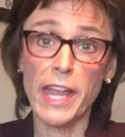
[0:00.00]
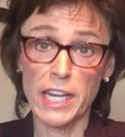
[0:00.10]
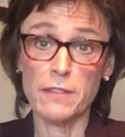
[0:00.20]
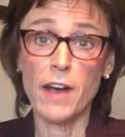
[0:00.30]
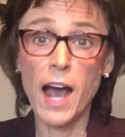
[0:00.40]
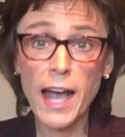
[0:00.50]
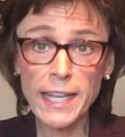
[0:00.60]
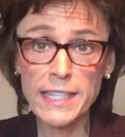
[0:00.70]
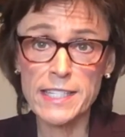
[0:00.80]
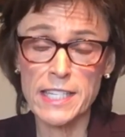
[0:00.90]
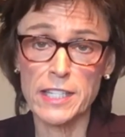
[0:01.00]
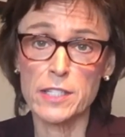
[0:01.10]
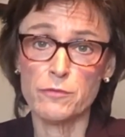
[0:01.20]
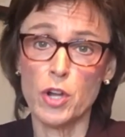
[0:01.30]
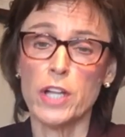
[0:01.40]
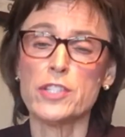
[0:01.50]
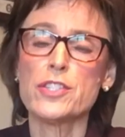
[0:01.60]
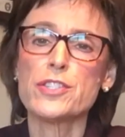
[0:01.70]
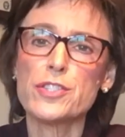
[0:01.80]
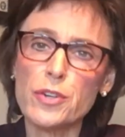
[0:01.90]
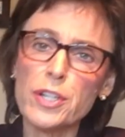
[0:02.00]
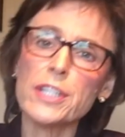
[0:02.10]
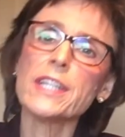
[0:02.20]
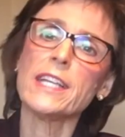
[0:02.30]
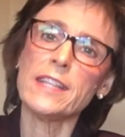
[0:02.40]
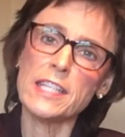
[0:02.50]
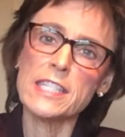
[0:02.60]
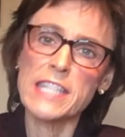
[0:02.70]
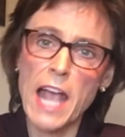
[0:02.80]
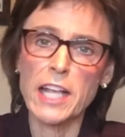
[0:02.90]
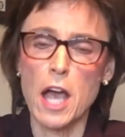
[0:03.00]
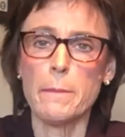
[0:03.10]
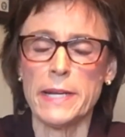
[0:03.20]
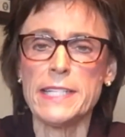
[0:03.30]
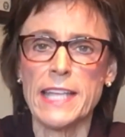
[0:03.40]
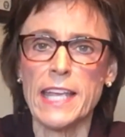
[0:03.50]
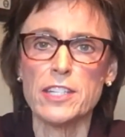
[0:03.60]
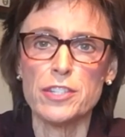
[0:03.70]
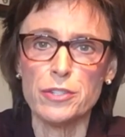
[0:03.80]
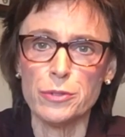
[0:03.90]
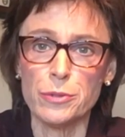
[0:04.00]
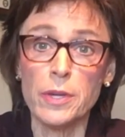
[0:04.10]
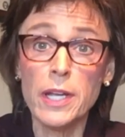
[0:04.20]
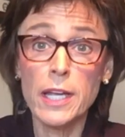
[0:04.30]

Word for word: and if I can see this fraud, certainly these tech companies can too.